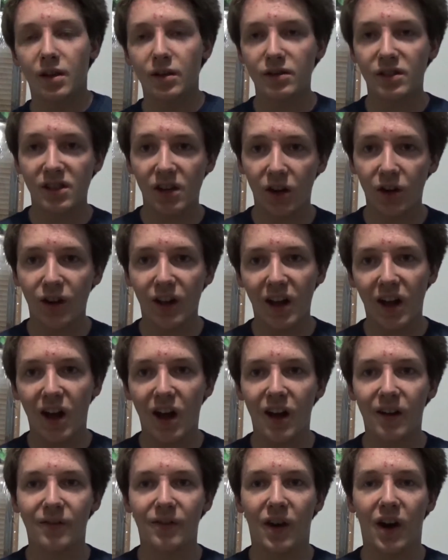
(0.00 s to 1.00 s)
starting
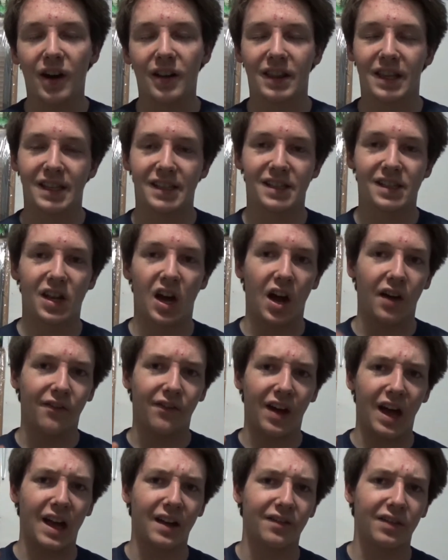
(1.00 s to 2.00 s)
off on this top
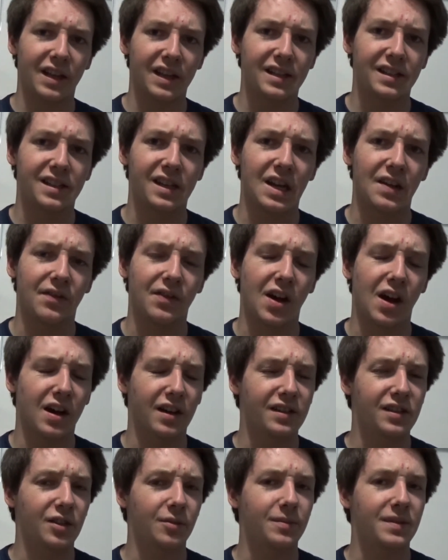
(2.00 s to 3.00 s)
5 list of
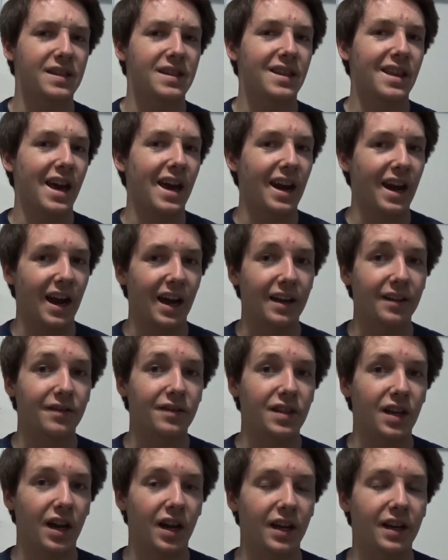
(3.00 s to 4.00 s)
costumes that I have
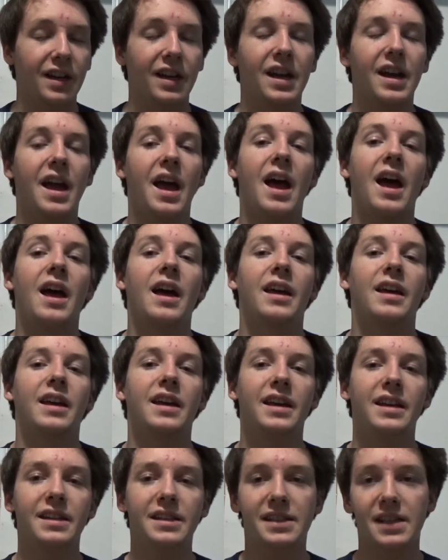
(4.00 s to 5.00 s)
done,
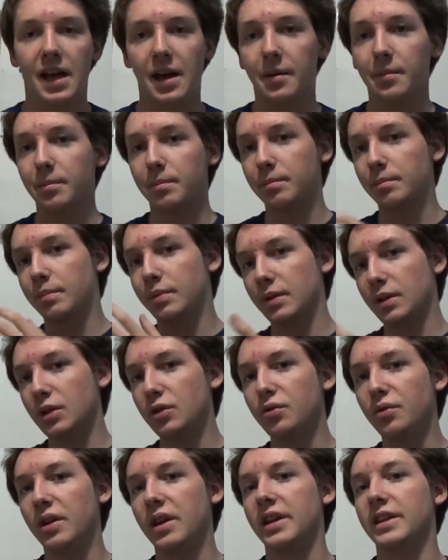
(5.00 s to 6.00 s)
is
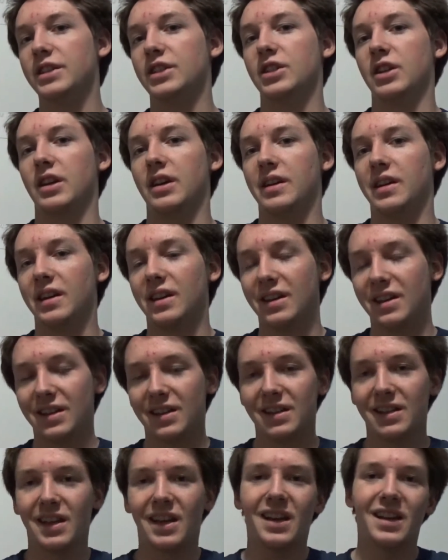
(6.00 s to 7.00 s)
Blue Ninja.
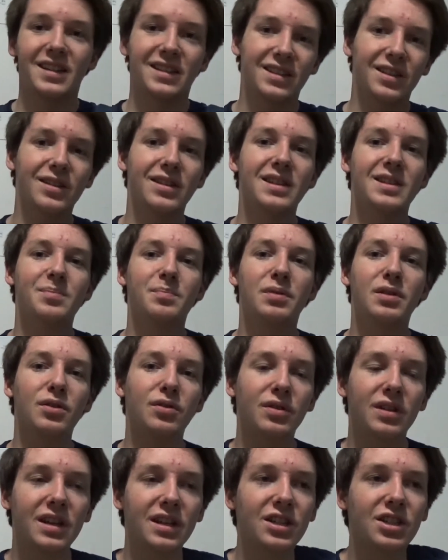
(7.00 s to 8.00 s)
So this Blue
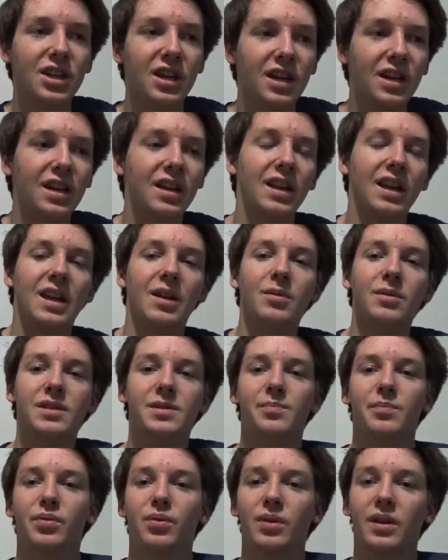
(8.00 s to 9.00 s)
Ninja, it was
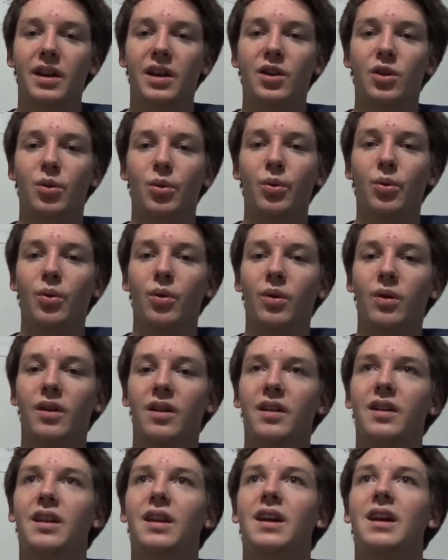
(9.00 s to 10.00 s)
pretty cool.